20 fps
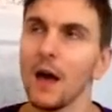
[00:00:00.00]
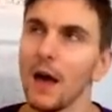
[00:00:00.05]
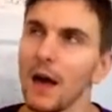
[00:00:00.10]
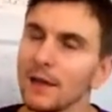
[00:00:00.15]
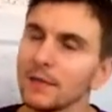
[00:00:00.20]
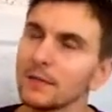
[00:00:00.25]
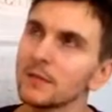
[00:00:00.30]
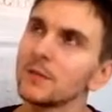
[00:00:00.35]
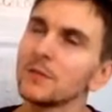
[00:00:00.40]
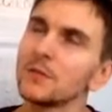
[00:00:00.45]

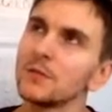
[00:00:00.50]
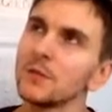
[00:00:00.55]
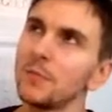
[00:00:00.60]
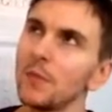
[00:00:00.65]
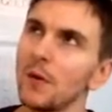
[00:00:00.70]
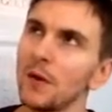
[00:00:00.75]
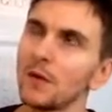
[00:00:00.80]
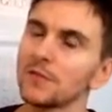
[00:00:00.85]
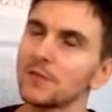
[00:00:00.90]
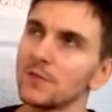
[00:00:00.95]
Est-ce que je
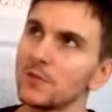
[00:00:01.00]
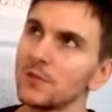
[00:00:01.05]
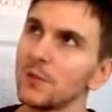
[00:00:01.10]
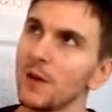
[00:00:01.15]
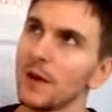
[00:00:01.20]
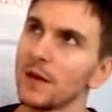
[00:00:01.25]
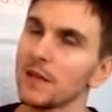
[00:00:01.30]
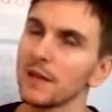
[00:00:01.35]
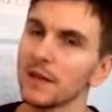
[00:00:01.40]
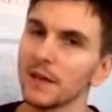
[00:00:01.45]
pense? Do
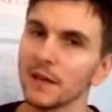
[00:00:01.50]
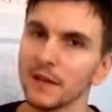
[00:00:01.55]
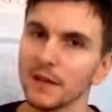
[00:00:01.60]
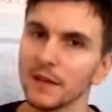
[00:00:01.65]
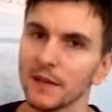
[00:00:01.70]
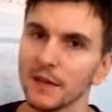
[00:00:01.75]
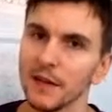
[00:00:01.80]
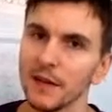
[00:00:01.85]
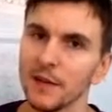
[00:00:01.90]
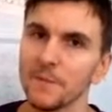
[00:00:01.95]
I think?
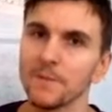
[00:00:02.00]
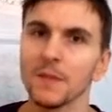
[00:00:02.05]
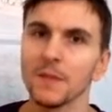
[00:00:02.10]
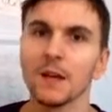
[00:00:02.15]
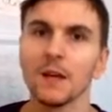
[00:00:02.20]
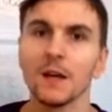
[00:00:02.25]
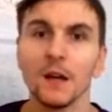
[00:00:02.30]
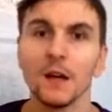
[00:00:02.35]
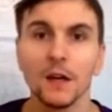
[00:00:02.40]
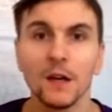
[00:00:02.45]
Okay?
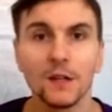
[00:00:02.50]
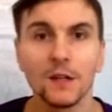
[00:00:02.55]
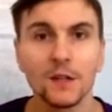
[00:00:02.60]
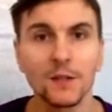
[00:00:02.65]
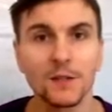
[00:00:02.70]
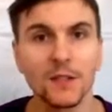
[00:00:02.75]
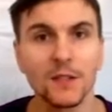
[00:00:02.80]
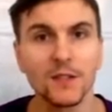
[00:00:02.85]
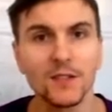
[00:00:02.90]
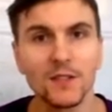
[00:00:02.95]

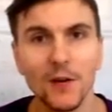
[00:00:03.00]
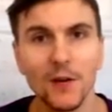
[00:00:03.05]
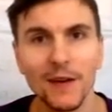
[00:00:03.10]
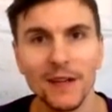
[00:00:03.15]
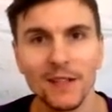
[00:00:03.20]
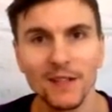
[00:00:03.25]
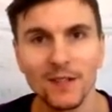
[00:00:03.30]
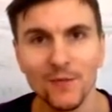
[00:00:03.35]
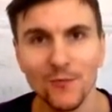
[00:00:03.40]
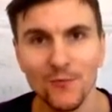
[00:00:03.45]
Good. So
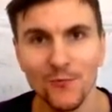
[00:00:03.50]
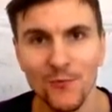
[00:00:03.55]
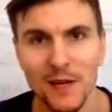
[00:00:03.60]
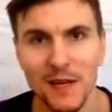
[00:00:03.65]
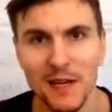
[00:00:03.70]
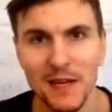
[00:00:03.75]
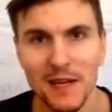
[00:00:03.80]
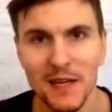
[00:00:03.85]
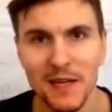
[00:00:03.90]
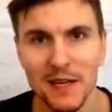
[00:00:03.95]
it's a
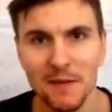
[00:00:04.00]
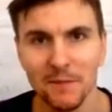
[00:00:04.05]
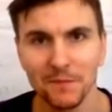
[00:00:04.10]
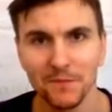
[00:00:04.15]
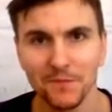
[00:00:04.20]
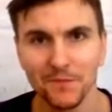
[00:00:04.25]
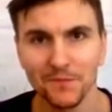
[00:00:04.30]
really...